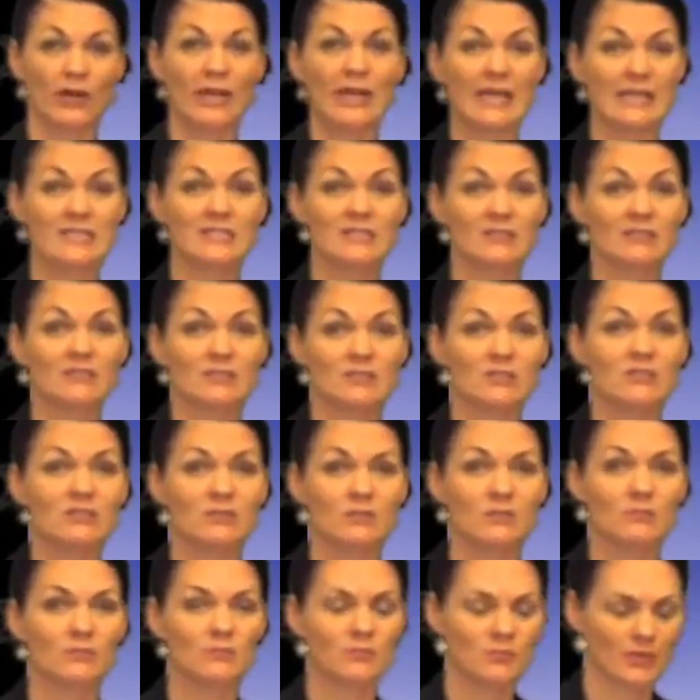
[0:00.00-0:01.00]
isn't
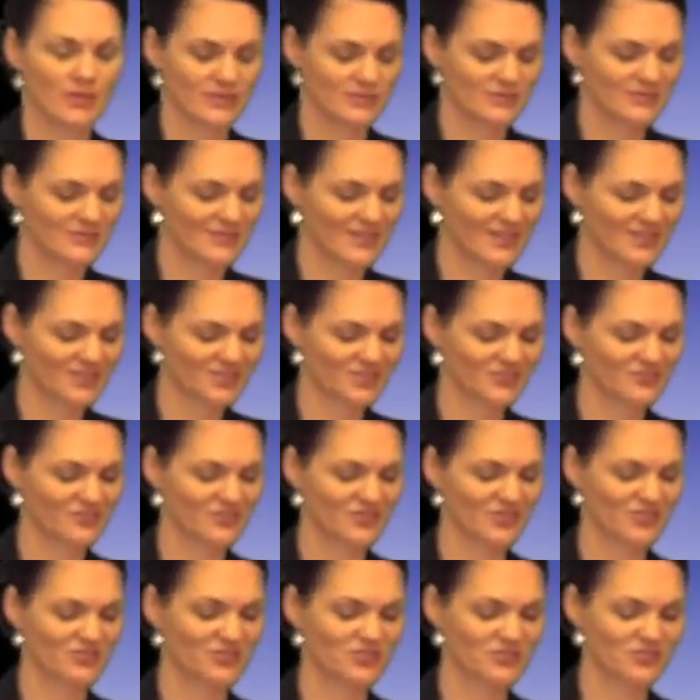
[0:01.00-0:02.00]
presentation
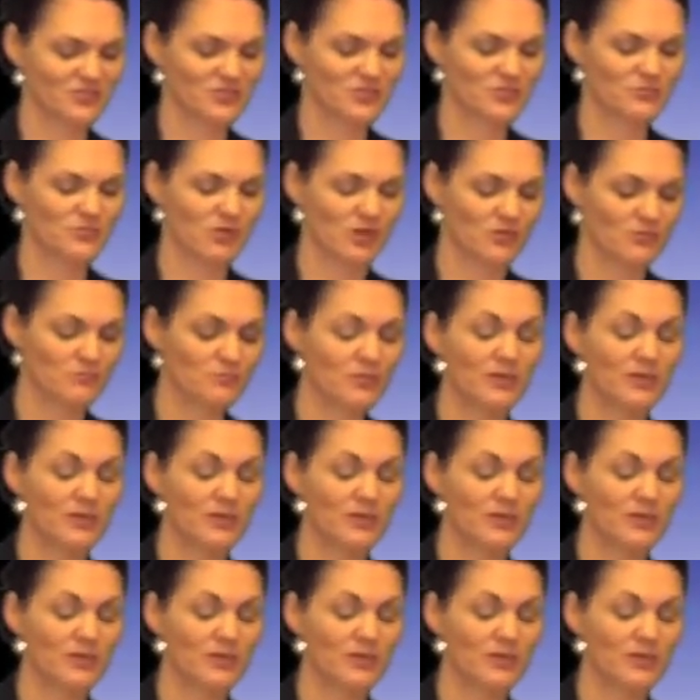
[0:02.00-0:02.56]
features as well.